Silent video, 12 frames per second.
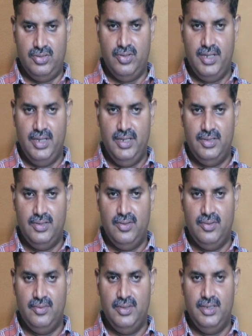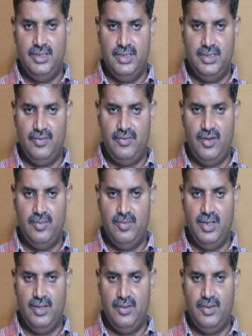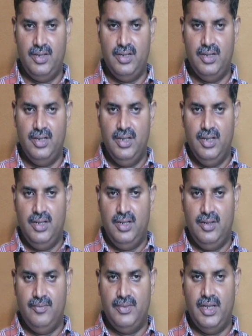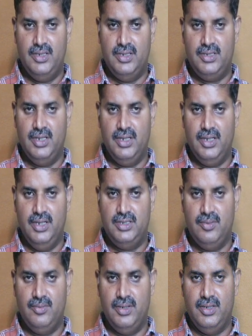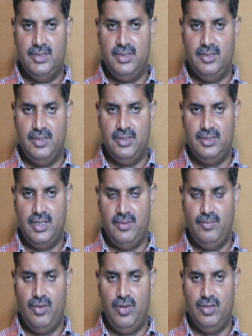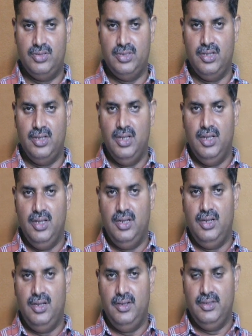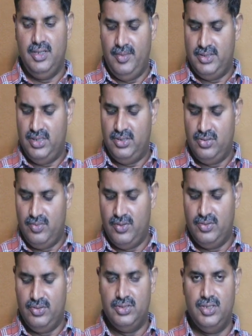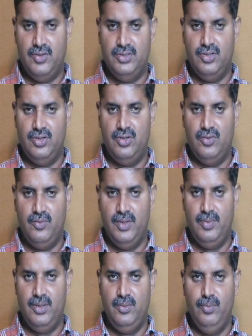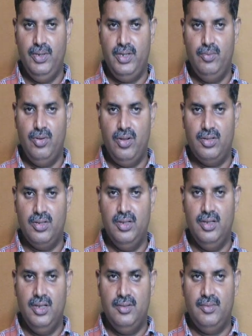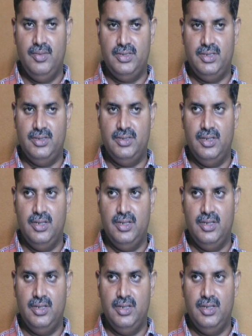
Okay, so this is the formula for digesting each blocks in the message to produce the 102 bit block message.